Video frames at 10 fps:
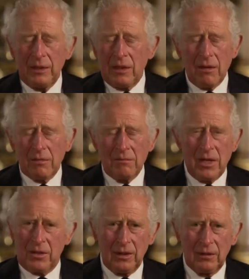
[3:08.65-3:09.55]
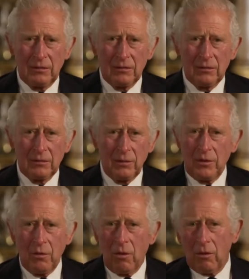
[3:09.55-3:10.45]
beyond measure
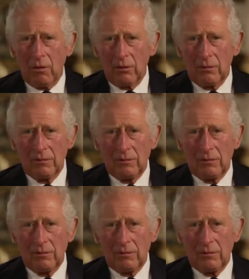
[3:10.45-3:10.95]
with you all.